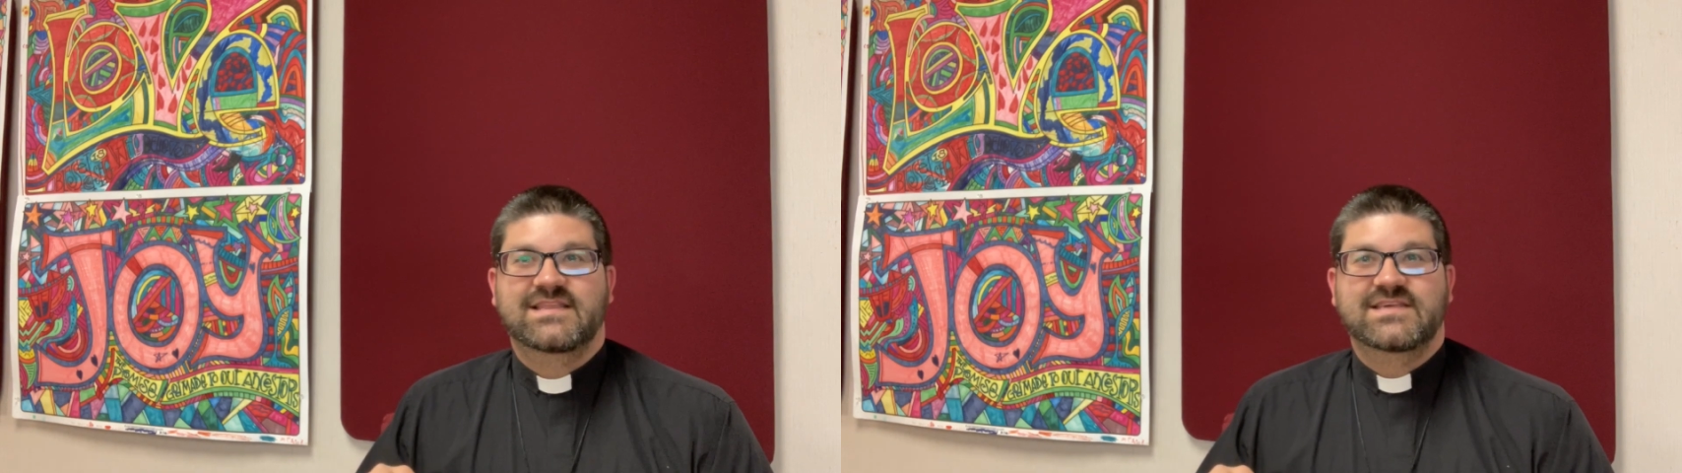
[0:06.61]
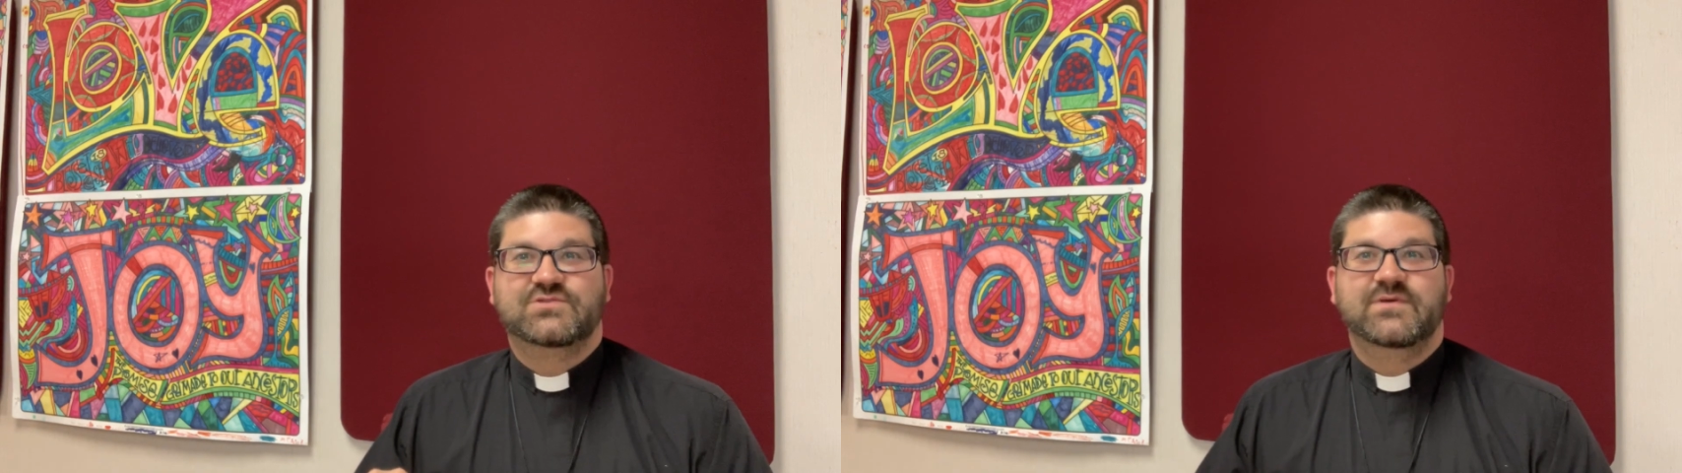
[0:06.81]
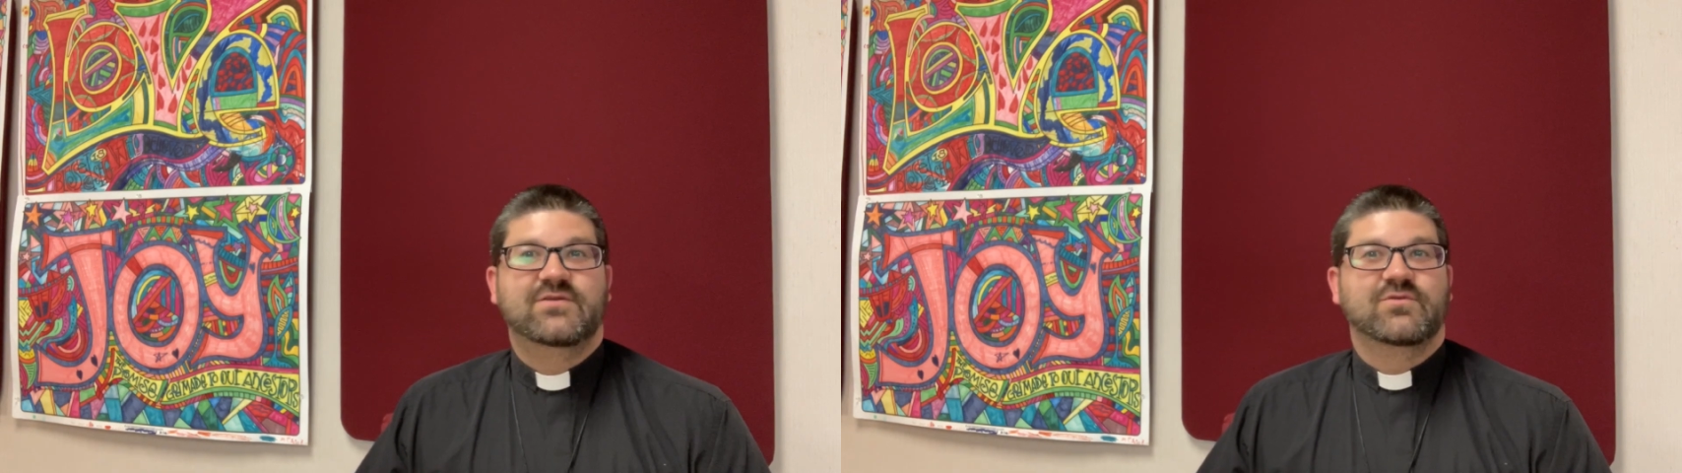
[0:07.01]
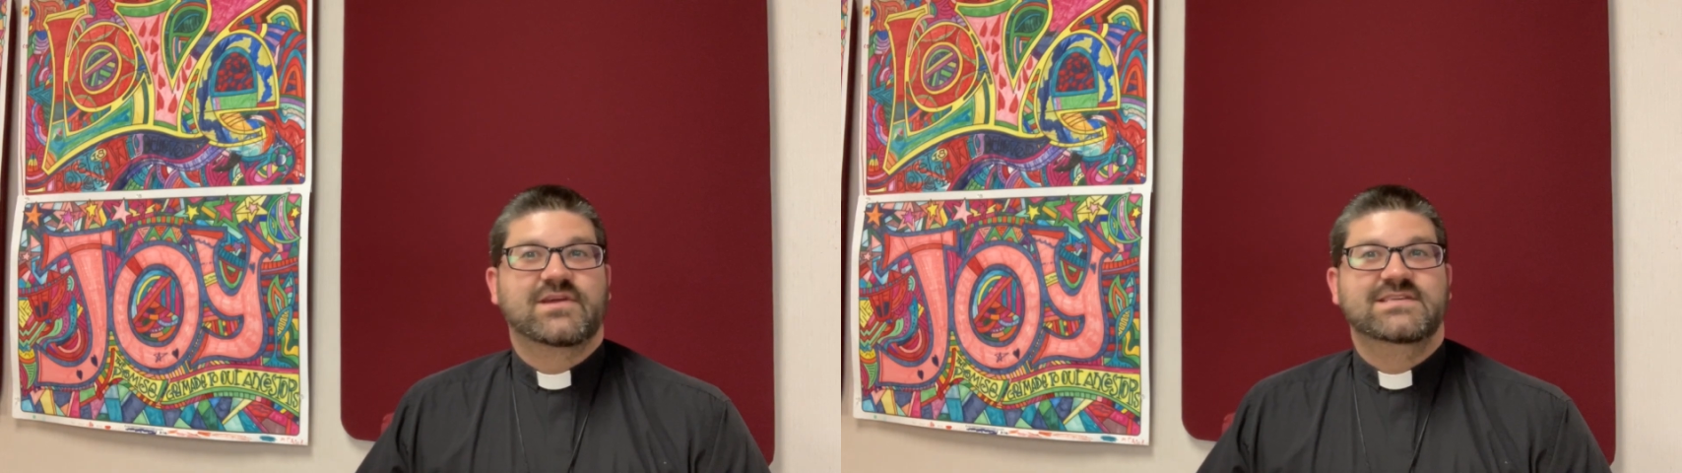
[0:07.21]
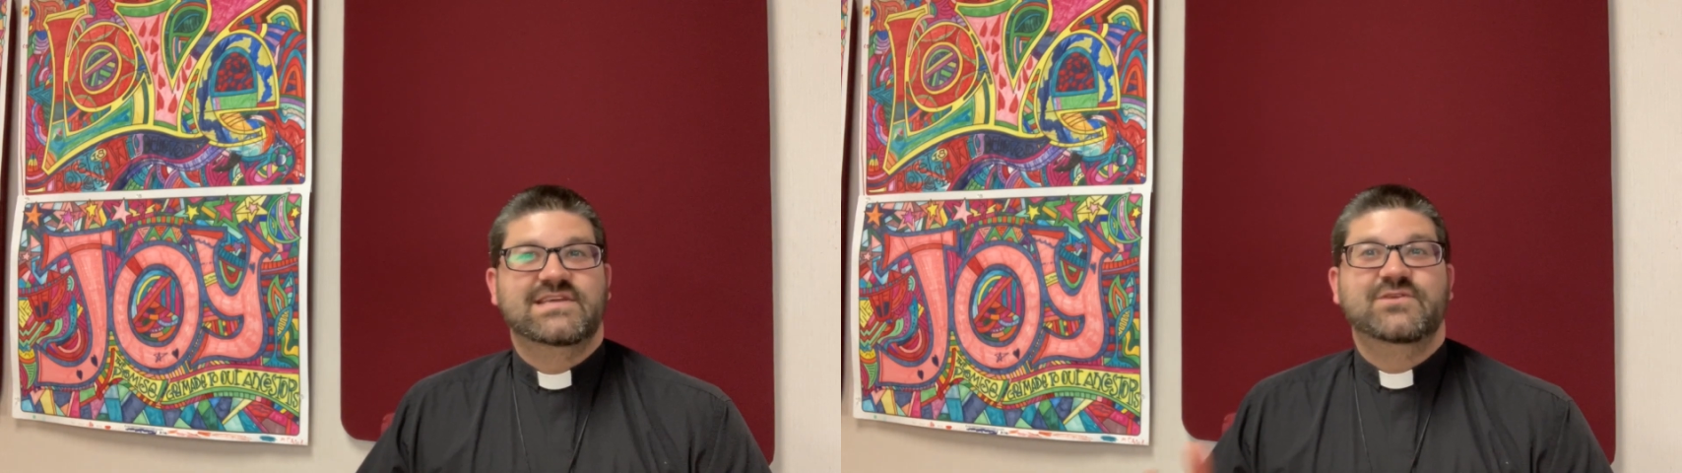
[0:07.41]
This week, we're
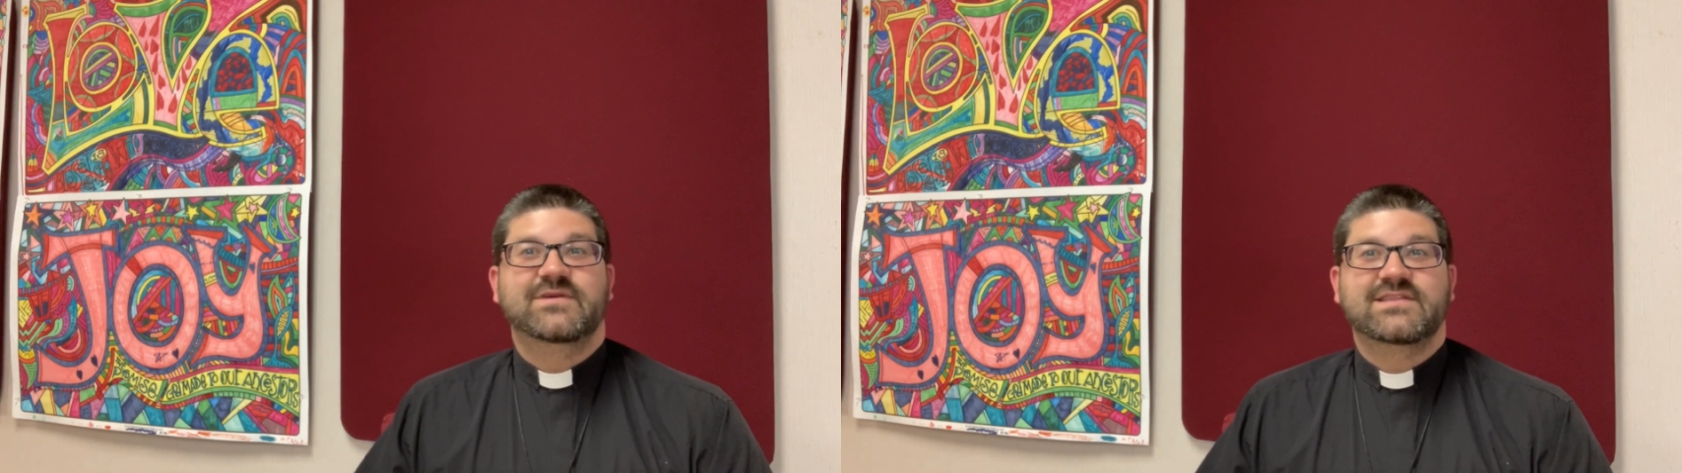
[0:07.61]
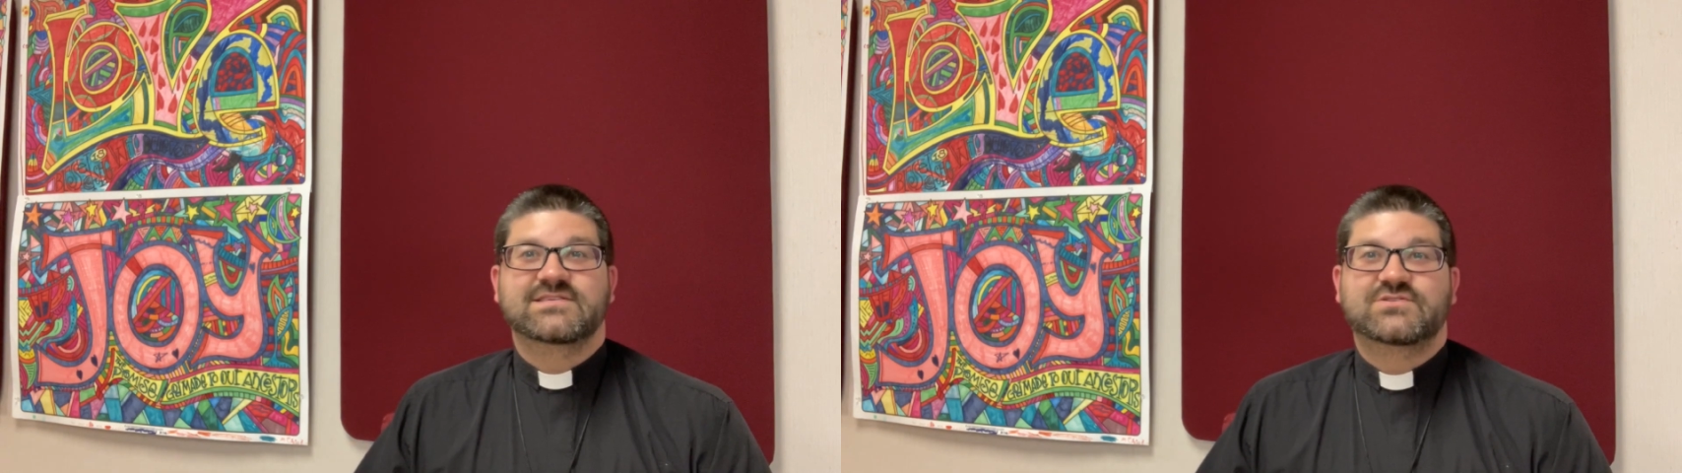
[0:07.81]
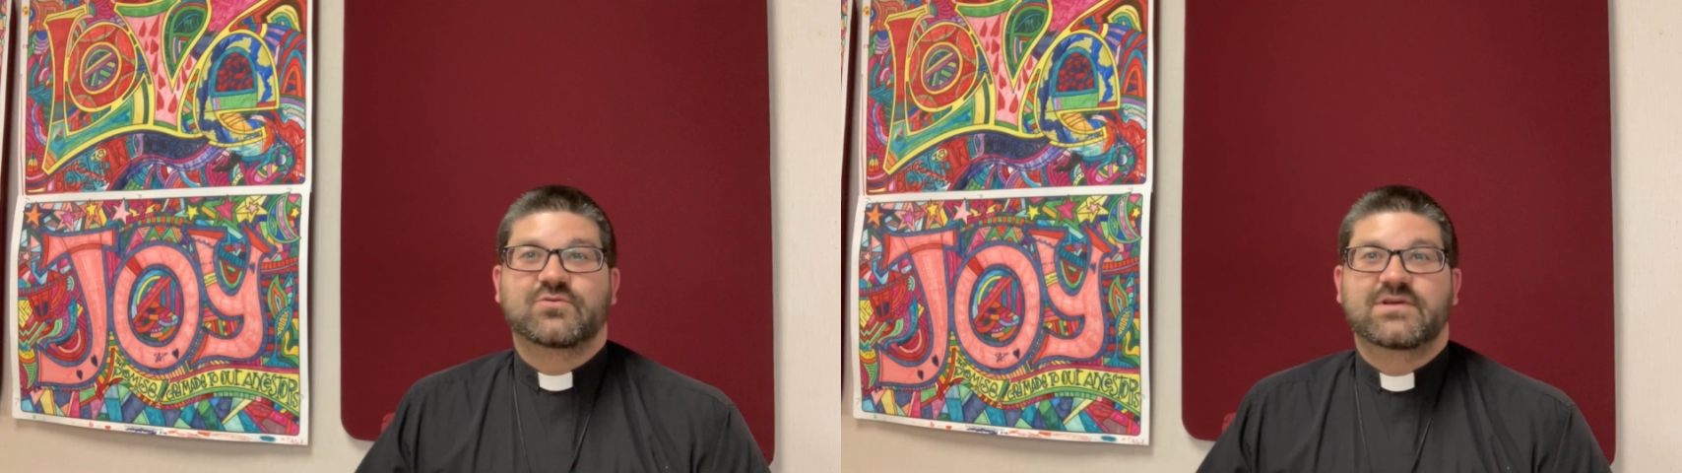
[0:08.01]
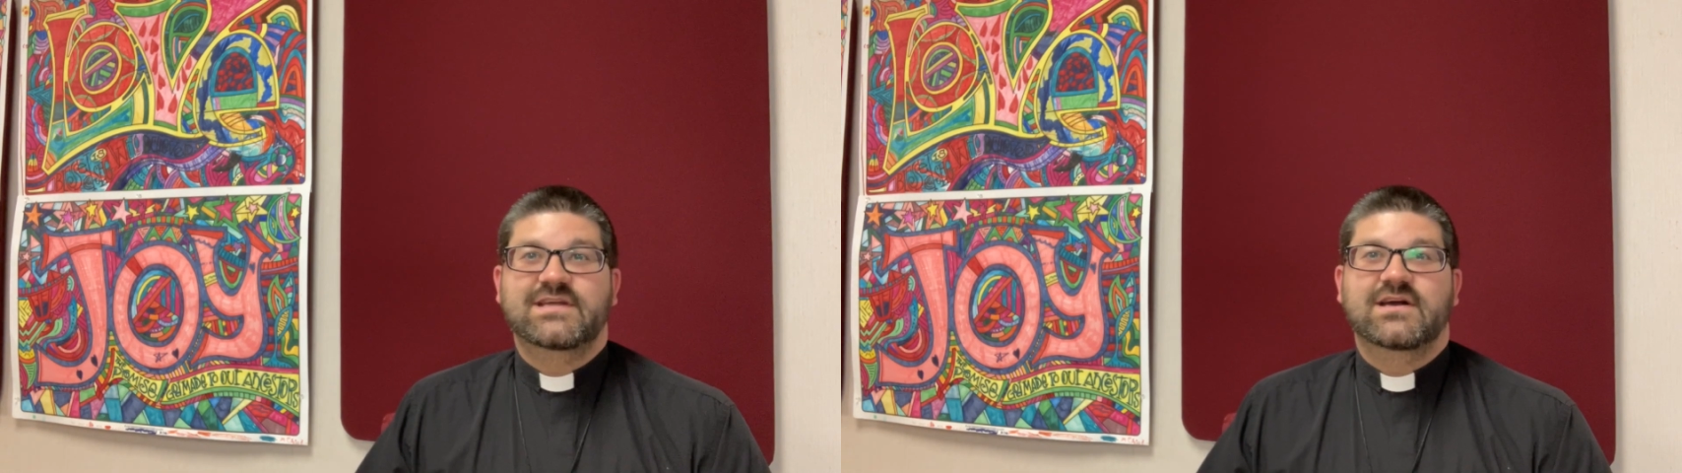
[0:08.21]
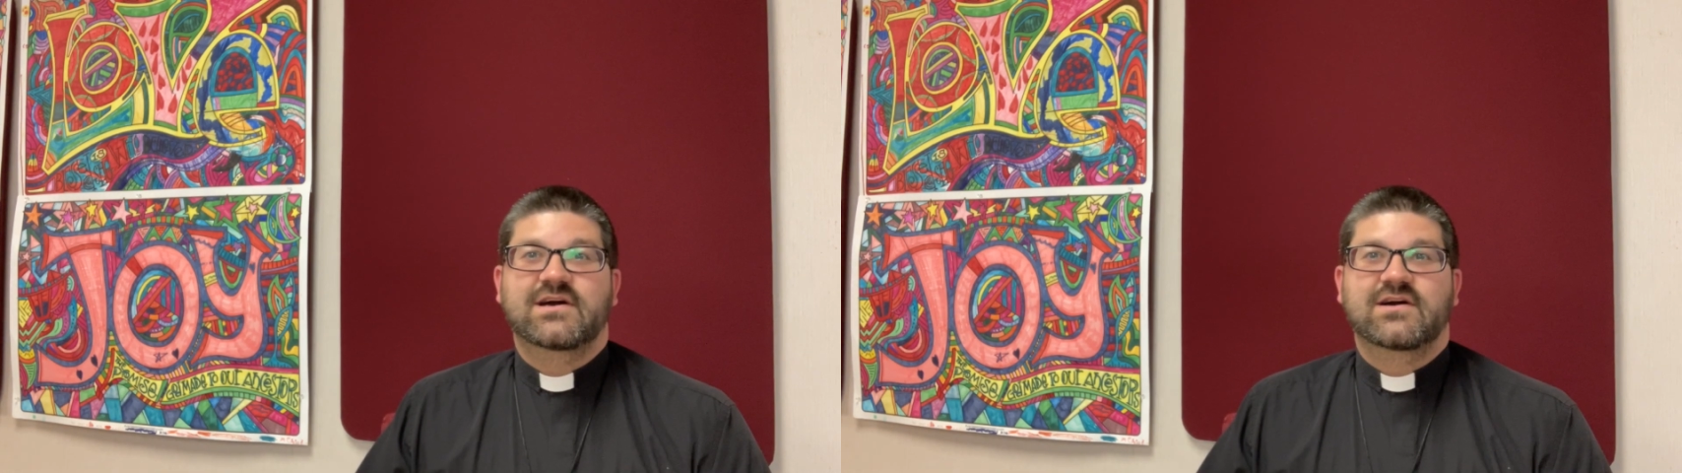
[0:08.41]
continuing the
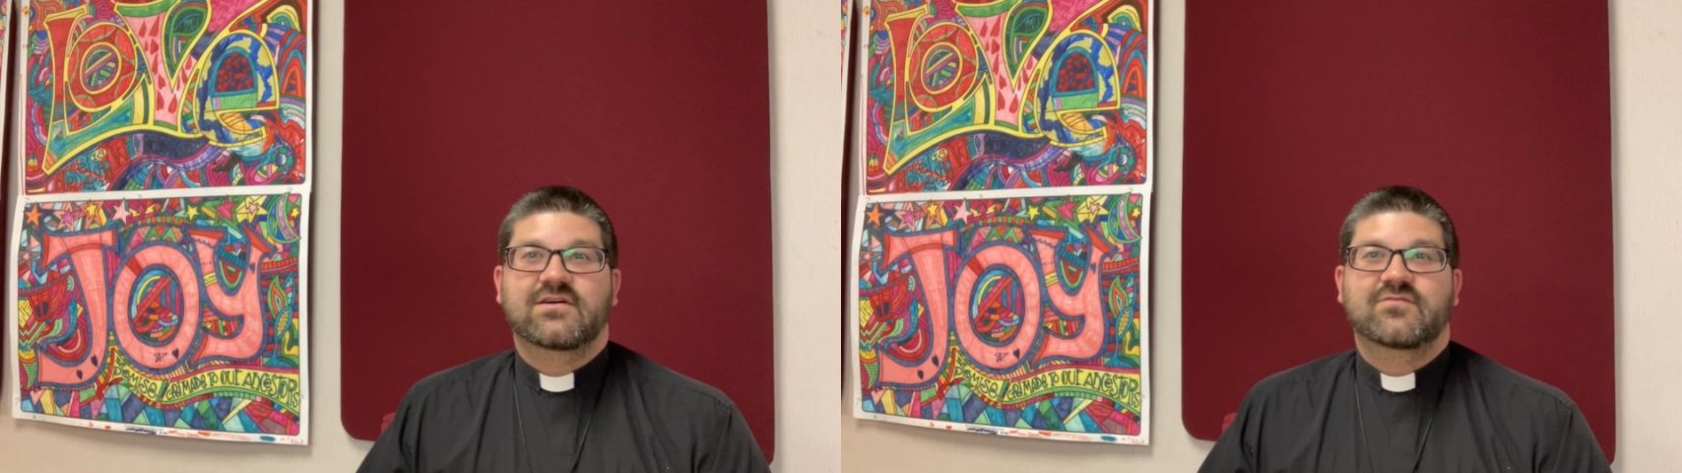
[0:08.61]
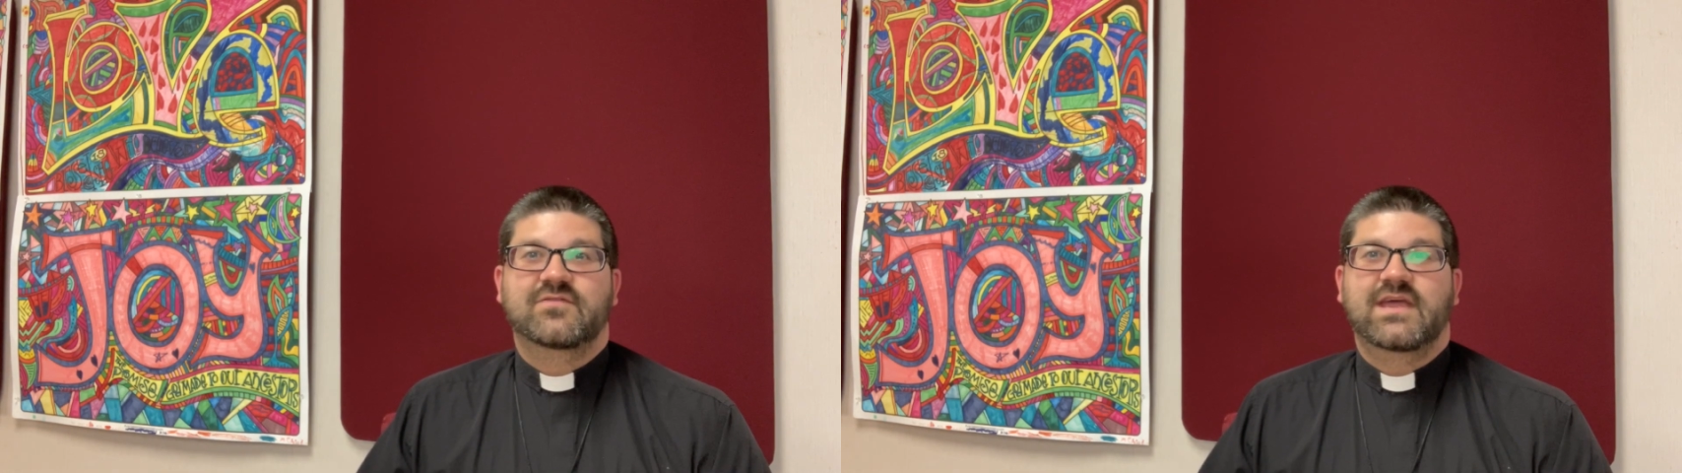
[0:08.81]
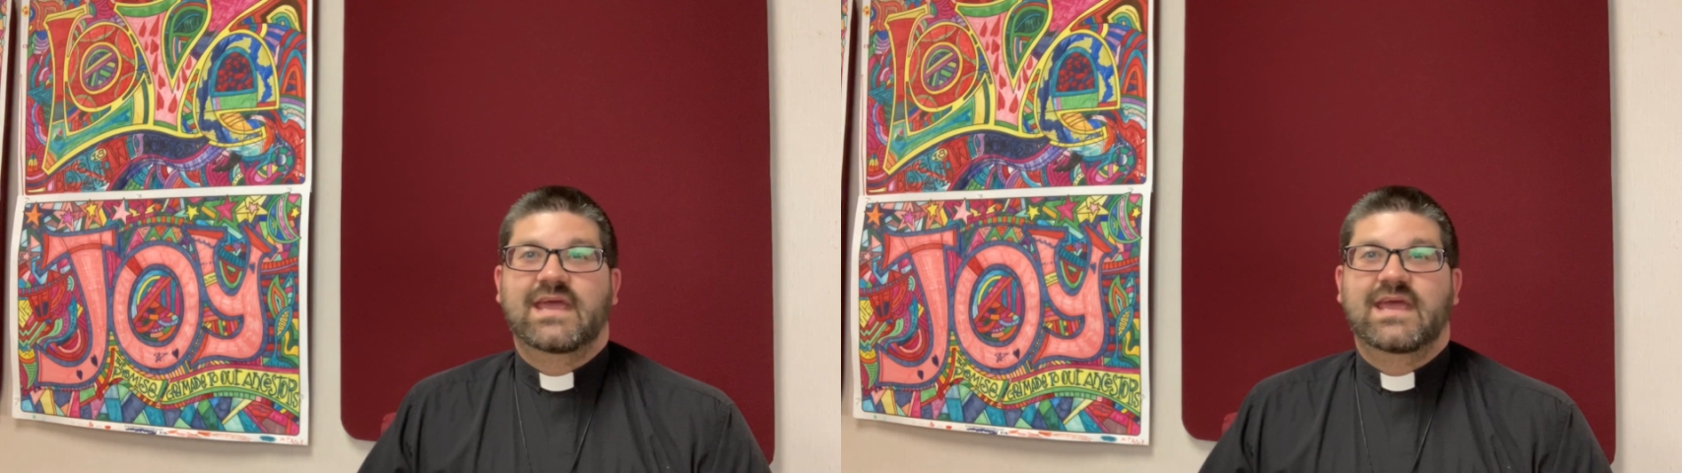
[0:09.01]
story of